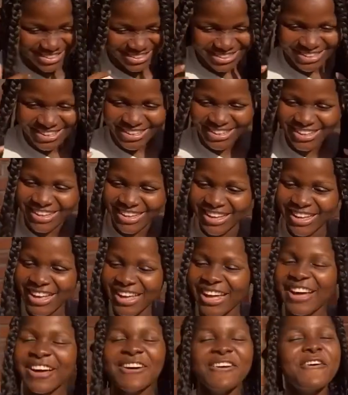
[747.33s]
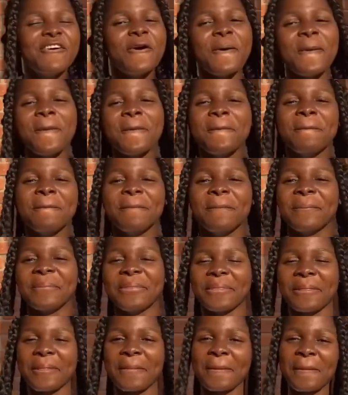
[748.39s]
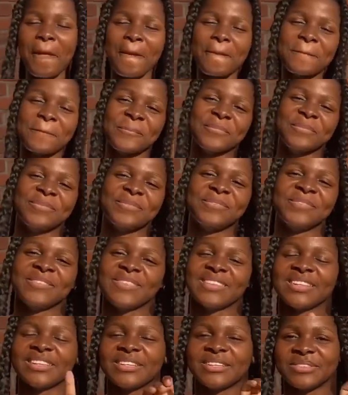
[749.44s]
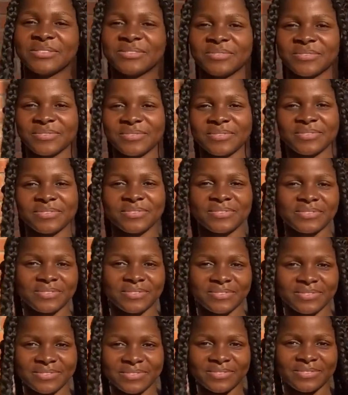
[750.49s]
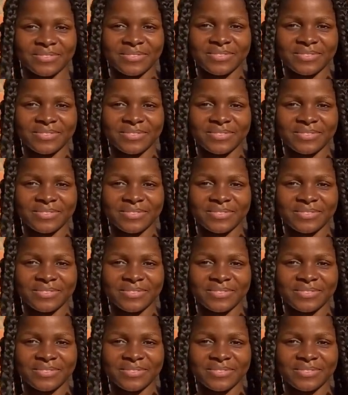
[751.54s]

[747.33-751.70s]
No words are spoken by the person on screen.